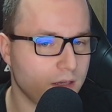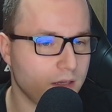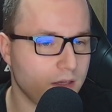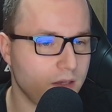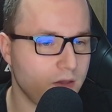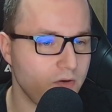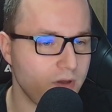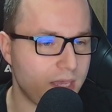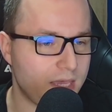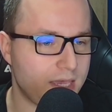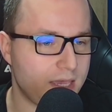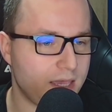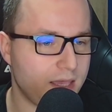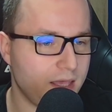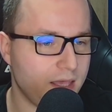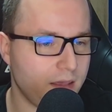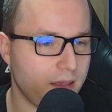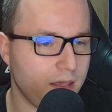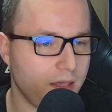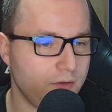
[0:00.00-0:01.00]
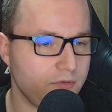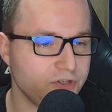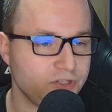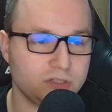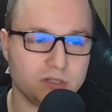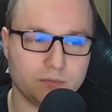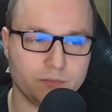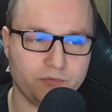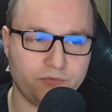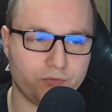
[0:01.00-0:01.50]
Okay, question
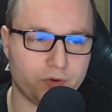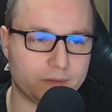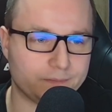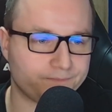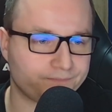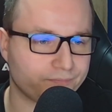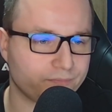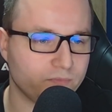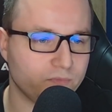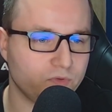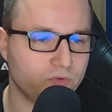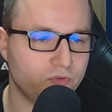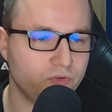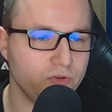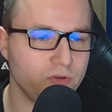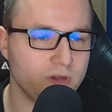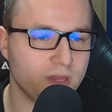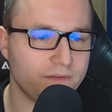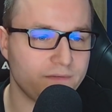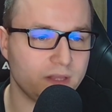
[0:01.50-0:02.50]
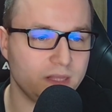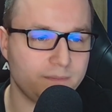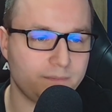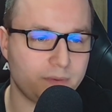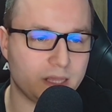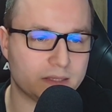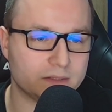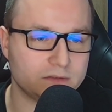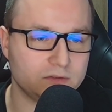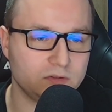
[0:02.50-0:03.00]
number 3. Do you have any
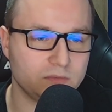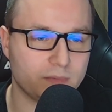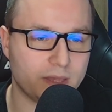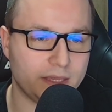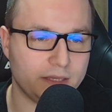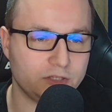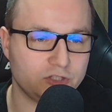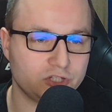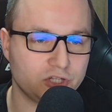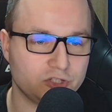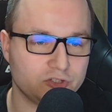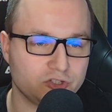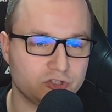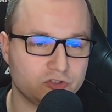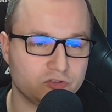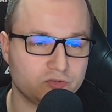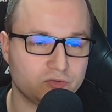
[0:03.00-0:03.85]
plans to make changes